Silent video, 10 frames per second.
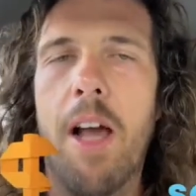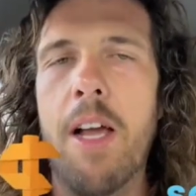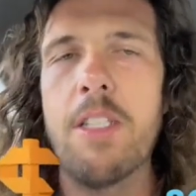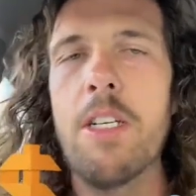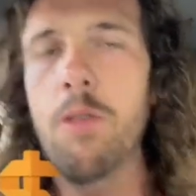
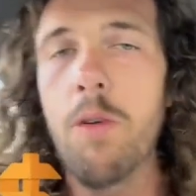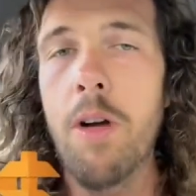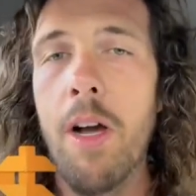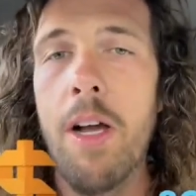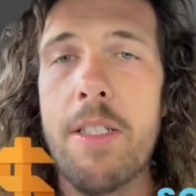I just
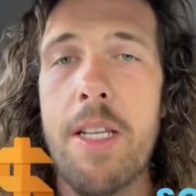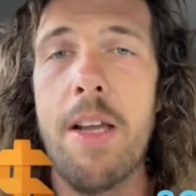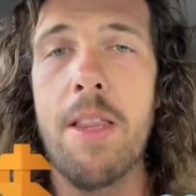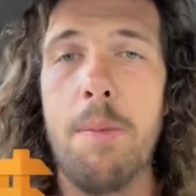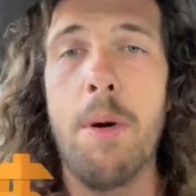realized
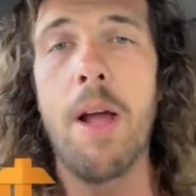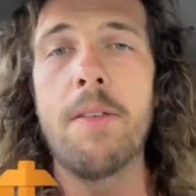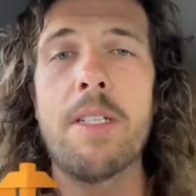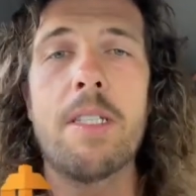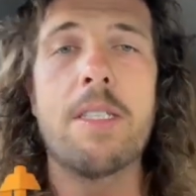that the
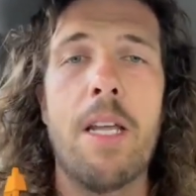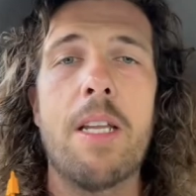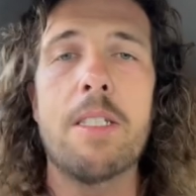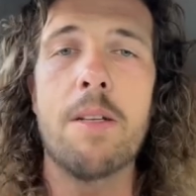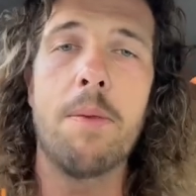privacy
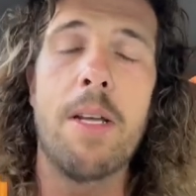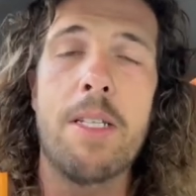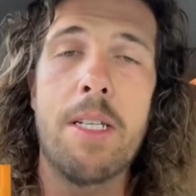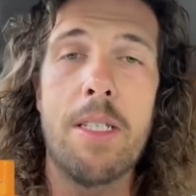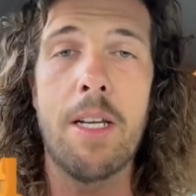settings on my
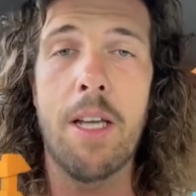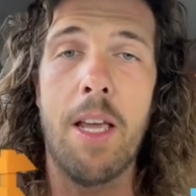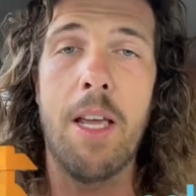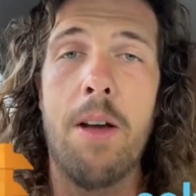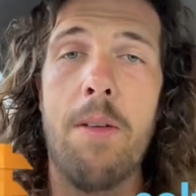TikTok
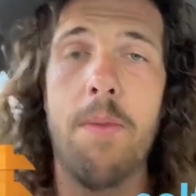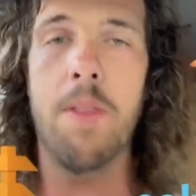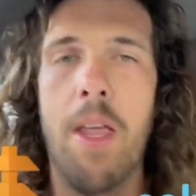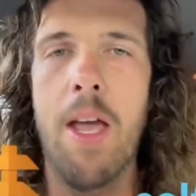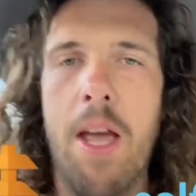account
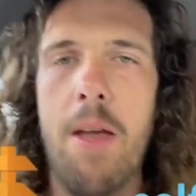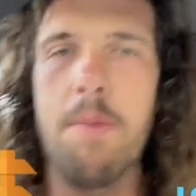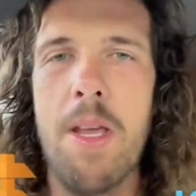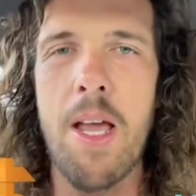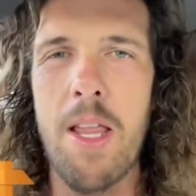had
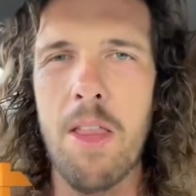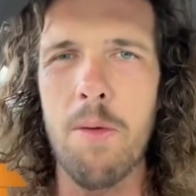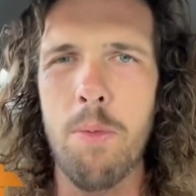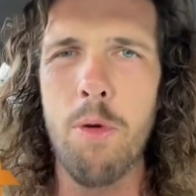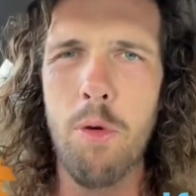me had to
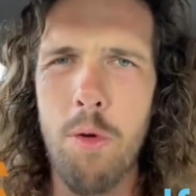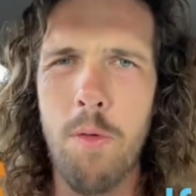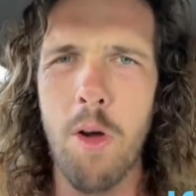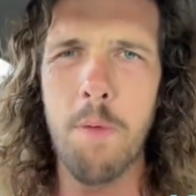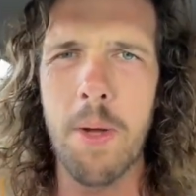
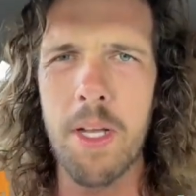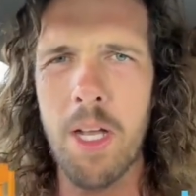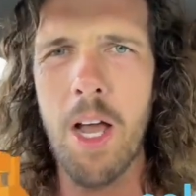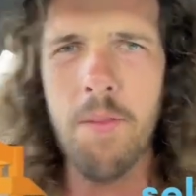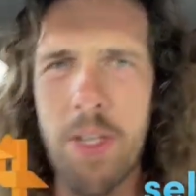approve all my
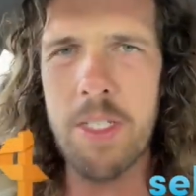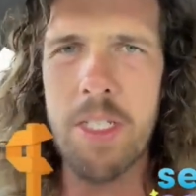comments.